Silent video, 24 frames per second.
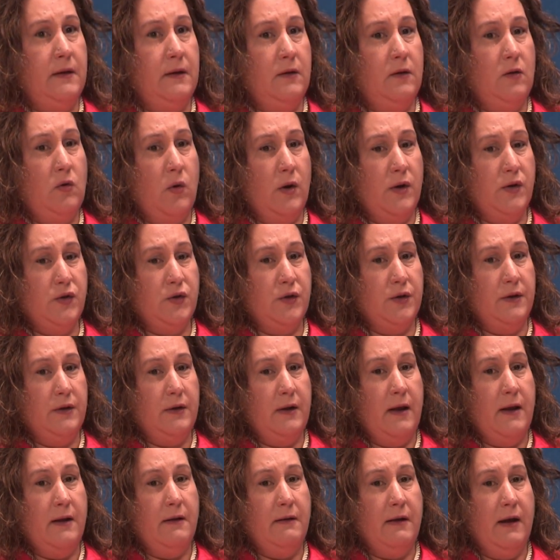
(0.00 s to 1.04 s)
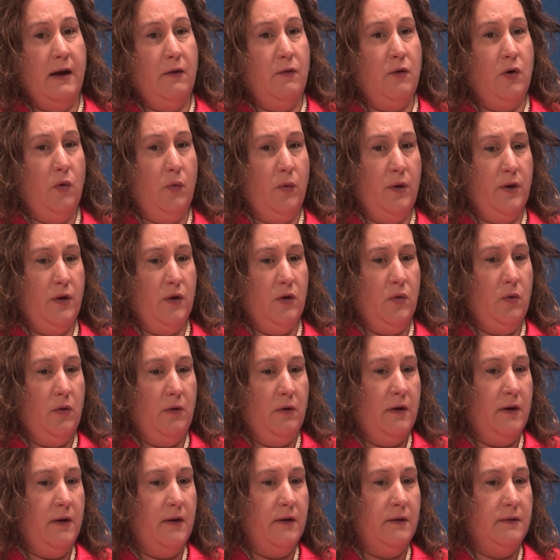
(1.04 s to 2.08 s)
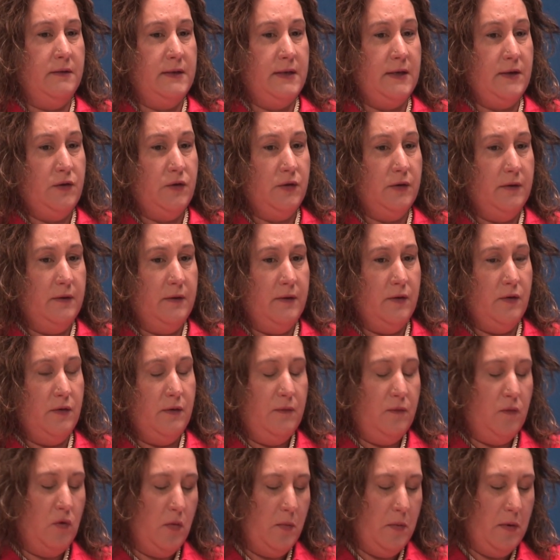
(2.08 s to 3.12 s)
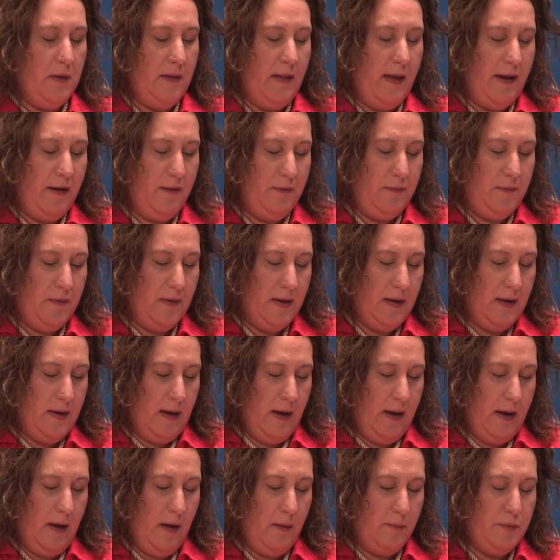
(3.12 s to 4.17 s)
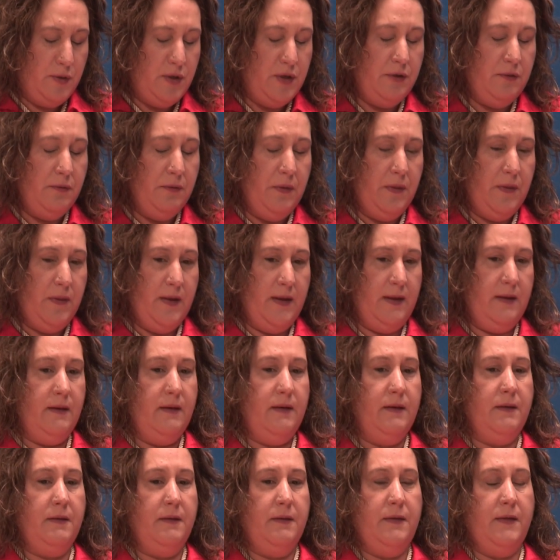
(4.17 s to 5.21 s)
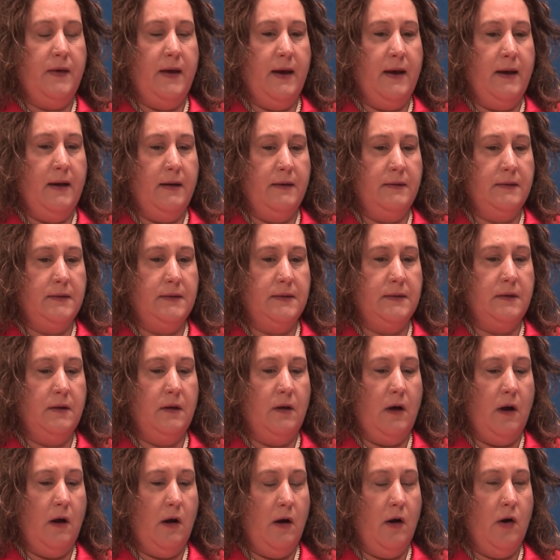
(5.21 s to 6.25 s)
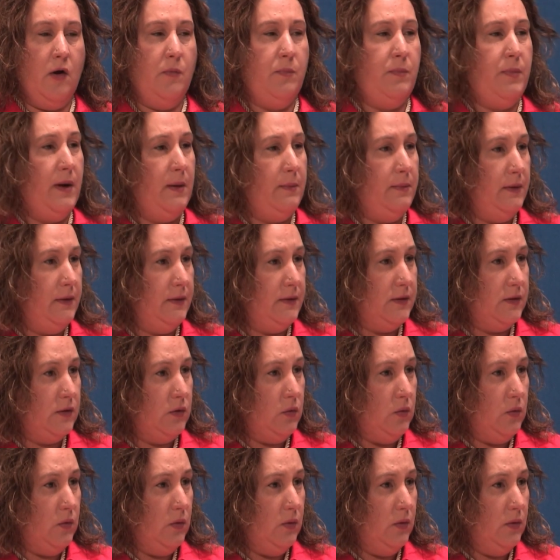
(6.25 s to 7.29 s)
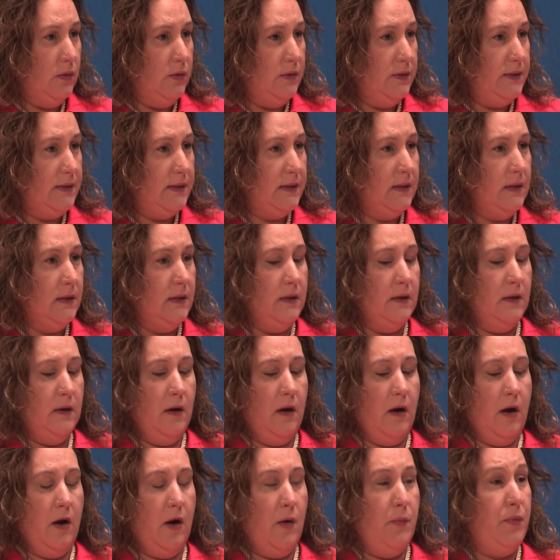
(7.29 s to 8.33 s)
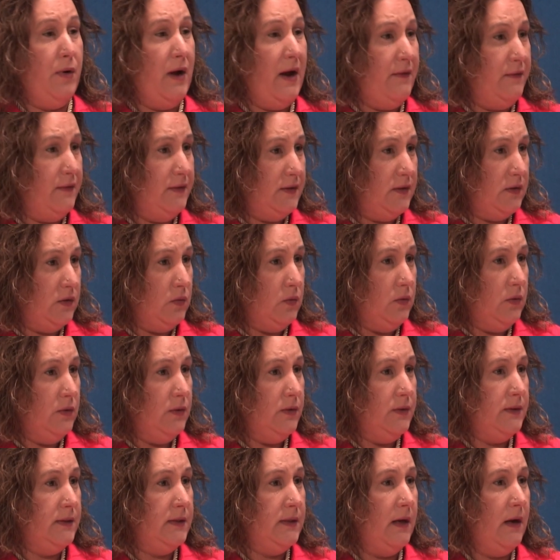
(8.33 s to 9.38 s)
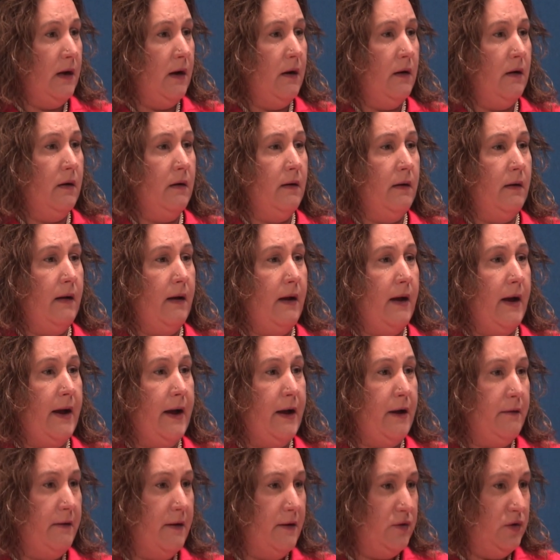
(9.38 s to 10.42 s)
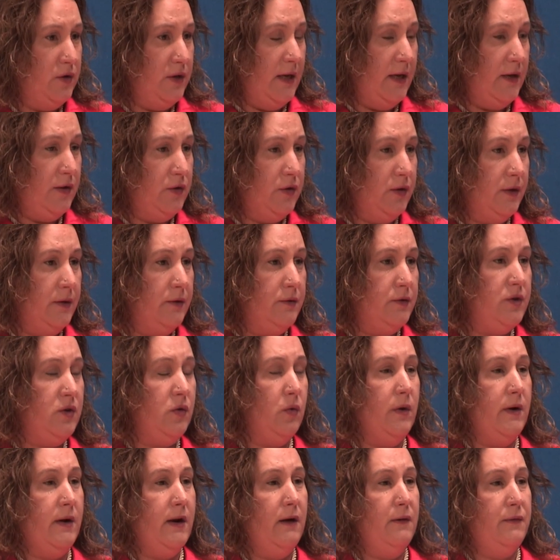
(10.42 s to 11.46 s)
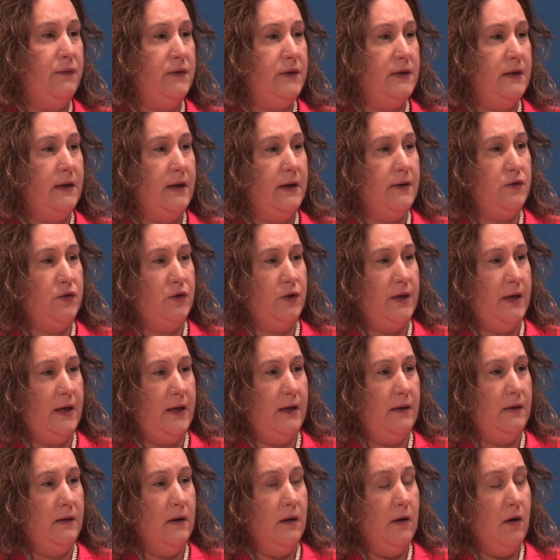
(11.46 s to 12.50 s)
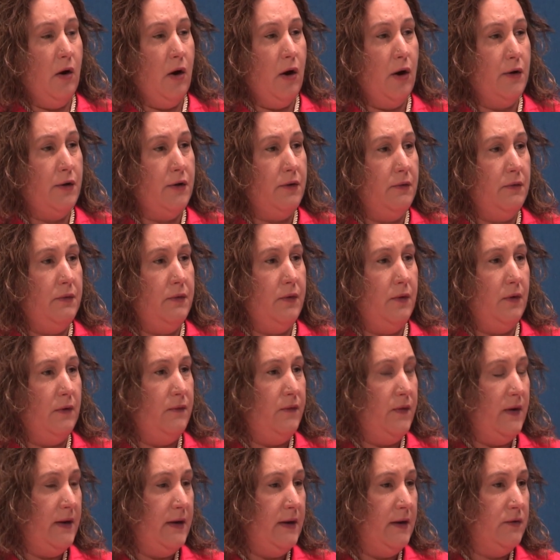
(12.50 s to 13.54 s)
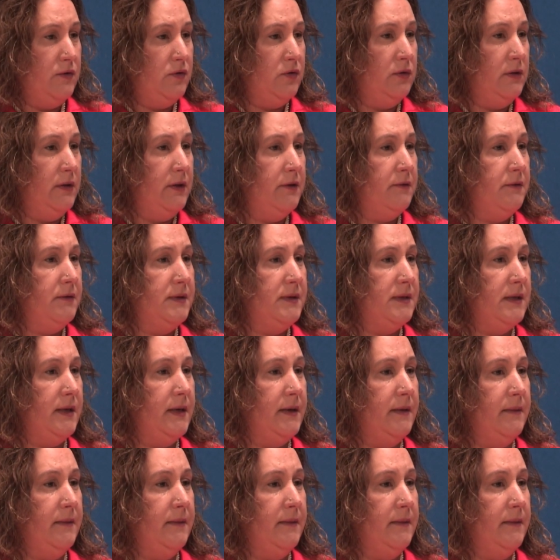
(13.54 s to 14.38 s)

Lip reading: question, and now knowing you were a teacher in your former life, do you think that our public schools, our private schools, our higher education do enough to educate our youth on financial literacy?